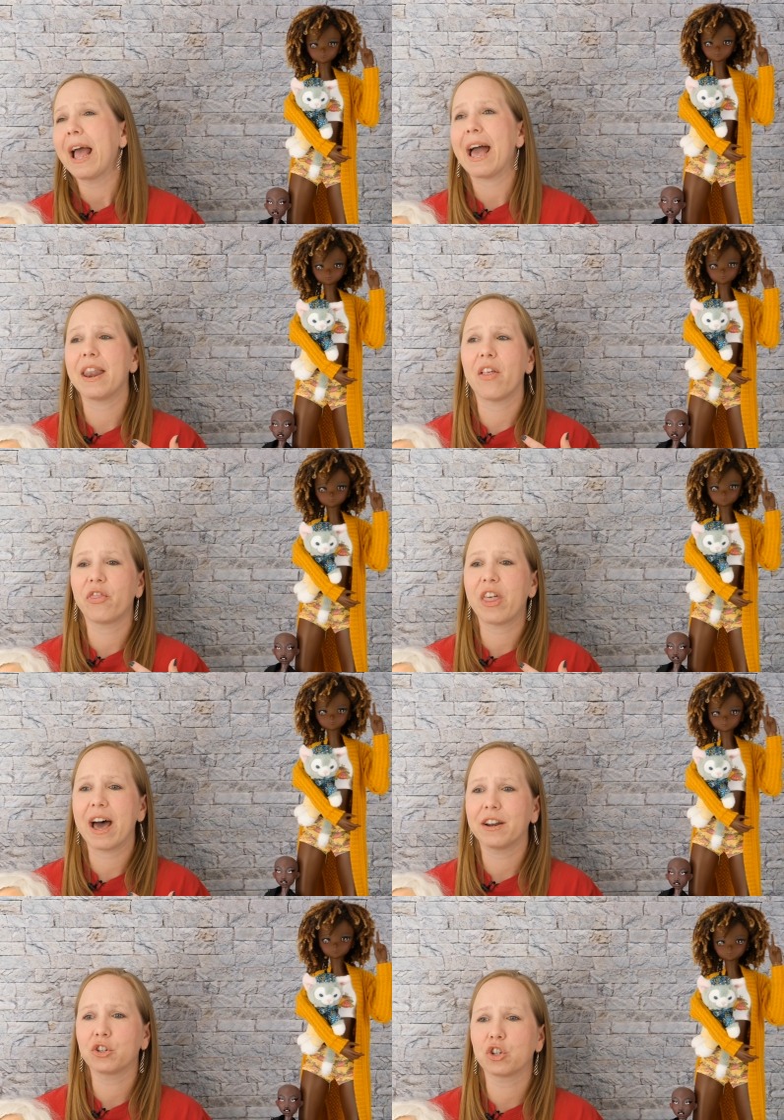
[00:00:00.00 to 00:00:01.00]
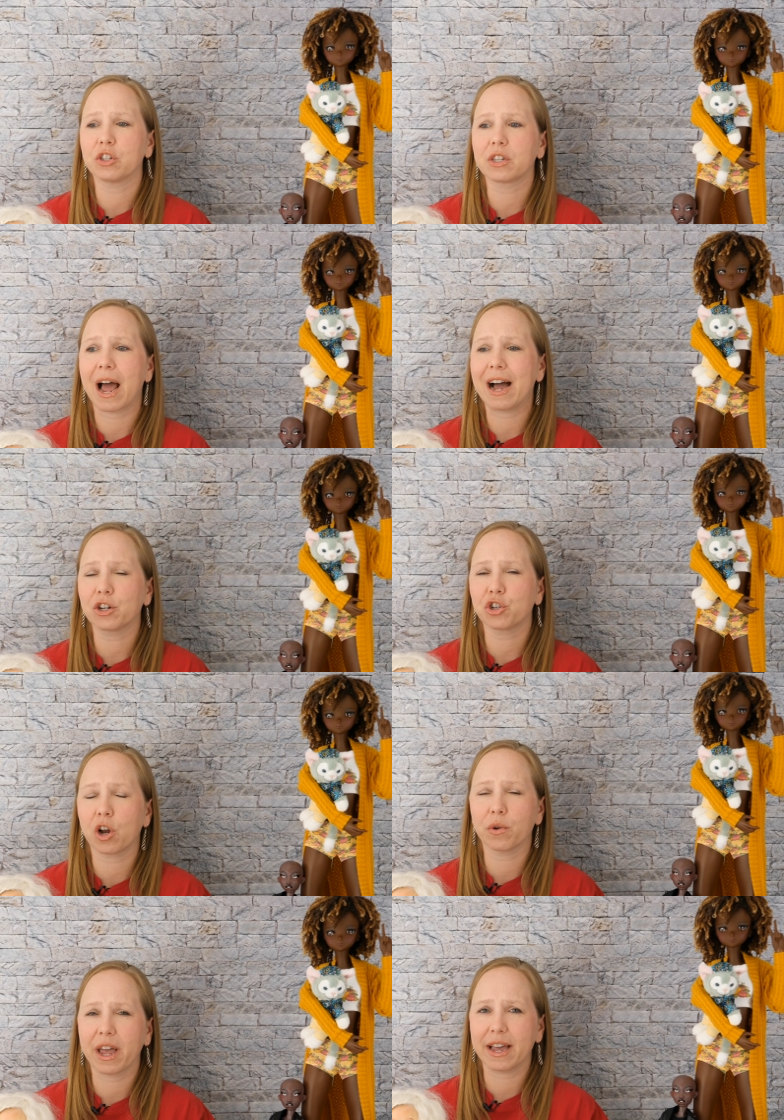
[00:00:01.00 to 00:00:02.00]
And that is just, I
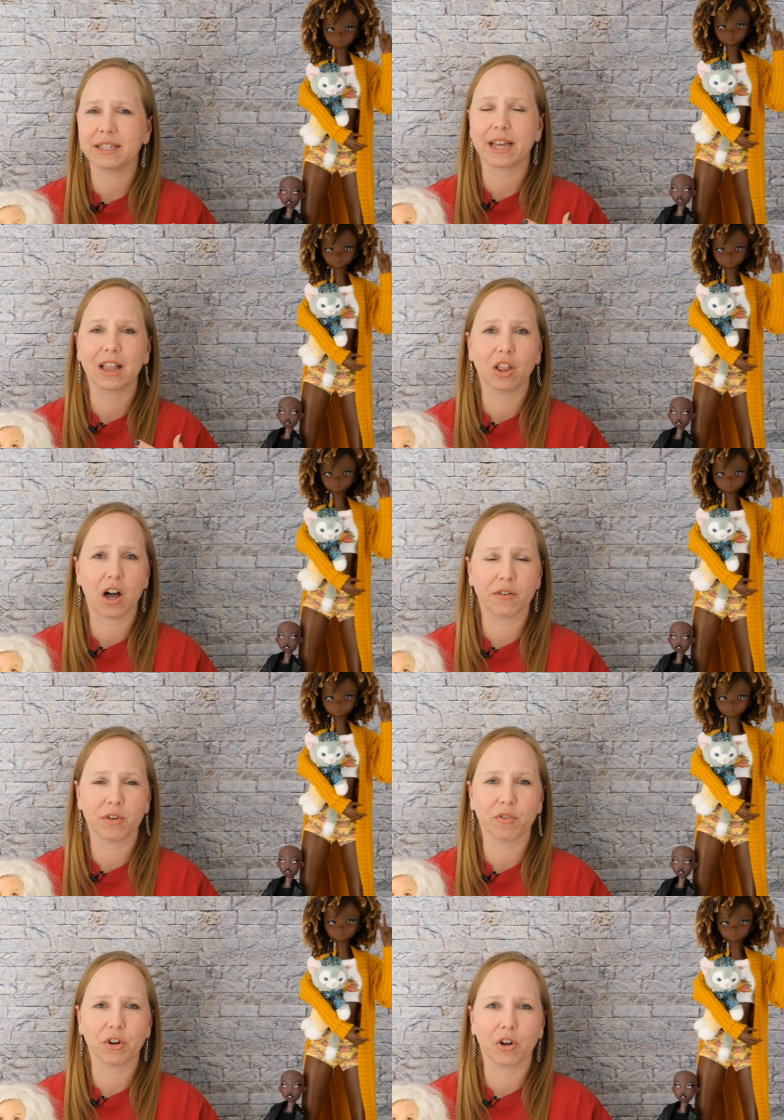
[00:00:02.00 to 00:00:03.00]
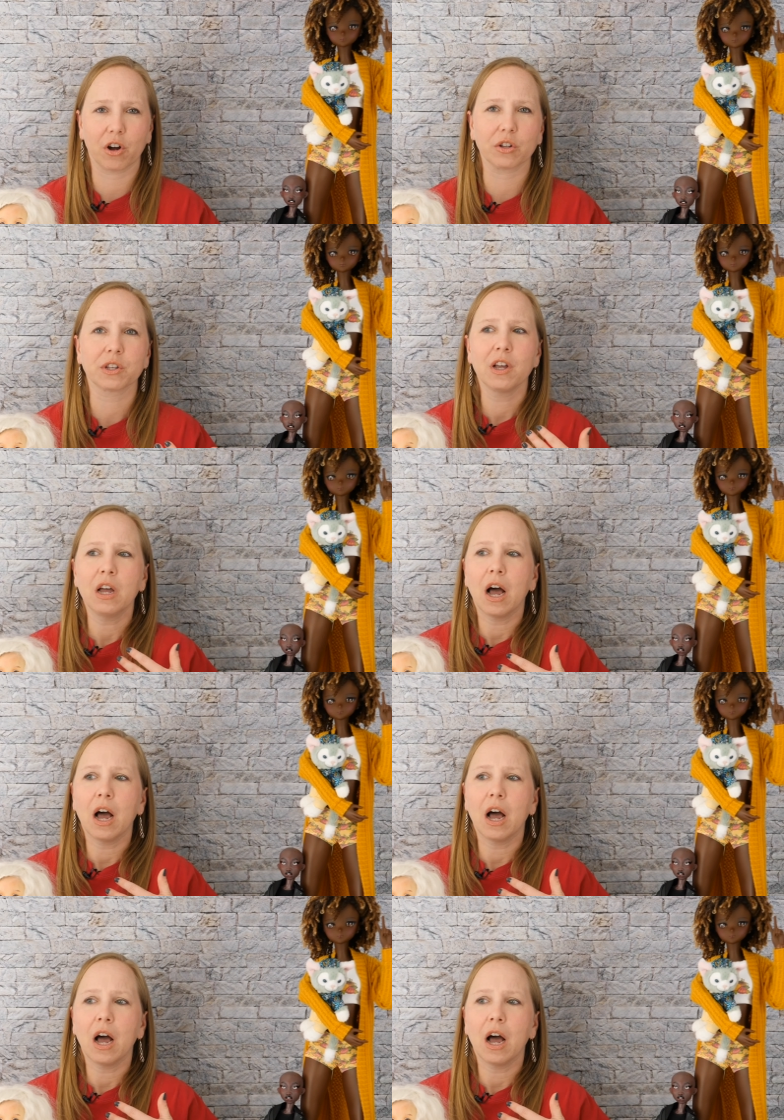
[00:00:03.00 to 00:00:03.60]
showcase a lot of different dolls.